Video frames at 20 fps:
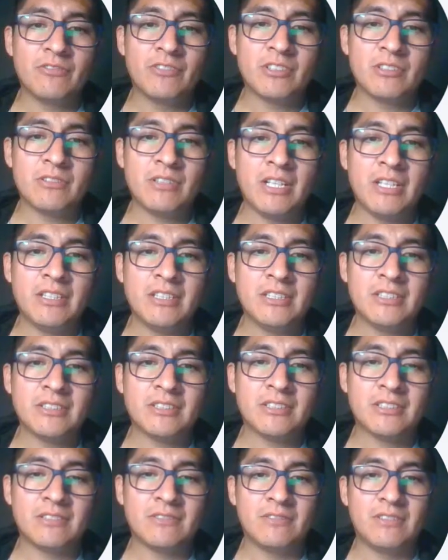
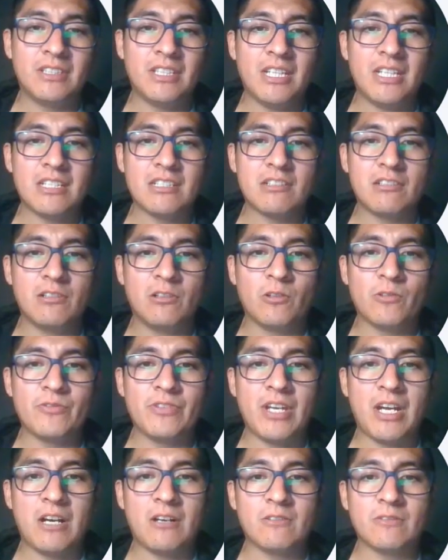runners they slow
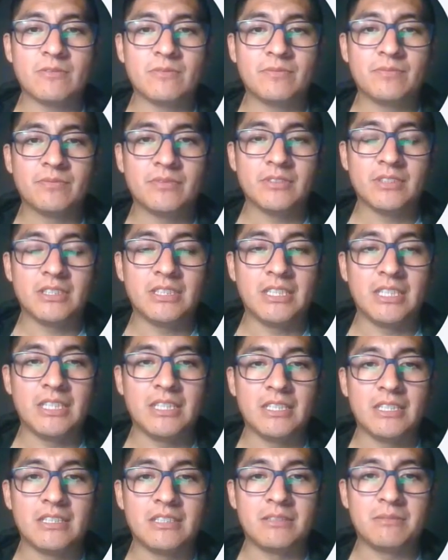down
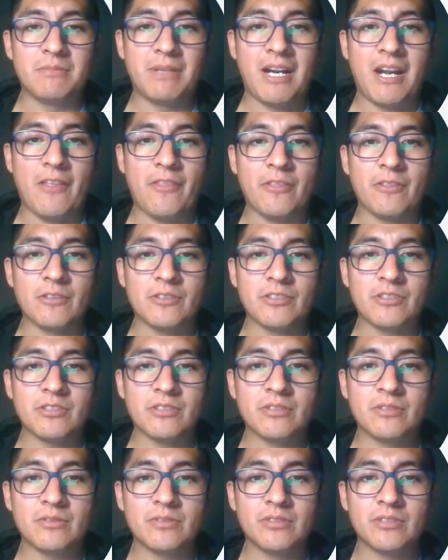their marathons,